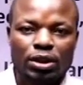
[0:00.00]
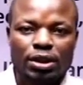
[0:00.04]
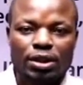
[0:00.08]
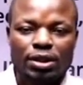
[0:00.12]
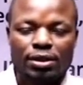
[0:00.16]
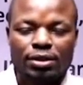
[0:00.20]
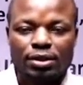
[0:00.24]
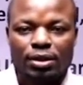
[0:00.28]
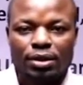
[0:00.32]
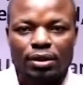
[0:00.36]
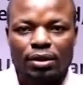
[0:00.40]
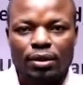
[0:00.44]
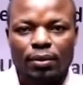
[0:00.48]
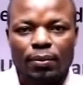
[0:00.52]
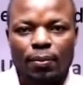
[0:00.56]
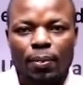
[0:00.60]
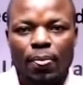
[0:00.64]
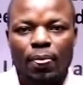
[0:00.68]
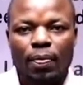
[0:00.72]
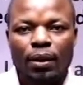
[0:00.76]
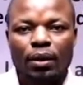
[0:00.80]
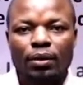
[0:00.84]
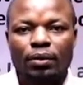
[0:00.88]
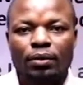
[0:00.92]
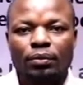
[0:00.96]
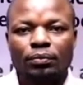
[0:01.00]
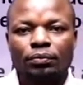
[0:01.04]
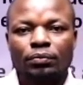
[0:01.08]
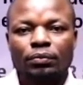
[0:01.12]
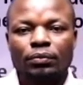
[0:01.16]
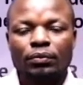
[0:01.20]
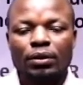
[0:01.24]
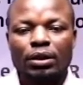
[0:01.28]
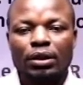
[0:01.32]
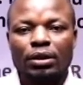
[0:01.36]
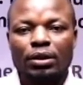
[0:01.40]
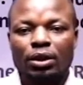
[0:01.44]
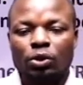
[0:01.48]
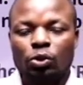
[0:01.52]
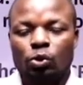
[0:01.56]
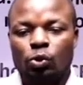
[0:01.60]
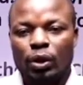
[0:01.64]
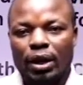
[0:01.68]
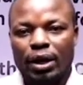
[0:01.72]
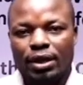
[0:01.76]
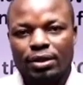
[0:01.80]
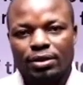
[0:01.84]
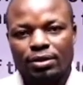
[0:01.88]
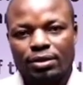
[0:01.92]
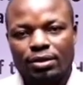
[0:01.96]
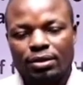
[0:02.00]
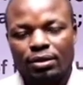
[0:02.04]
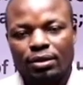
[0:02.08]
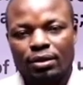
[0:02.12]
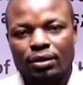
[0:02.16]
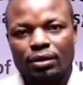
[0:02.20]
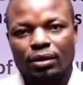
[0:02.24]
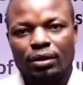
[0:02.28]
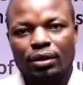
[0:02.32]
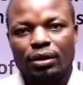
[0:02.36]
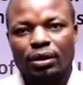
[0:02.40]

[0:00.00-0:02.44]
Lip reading: D.C., in the US.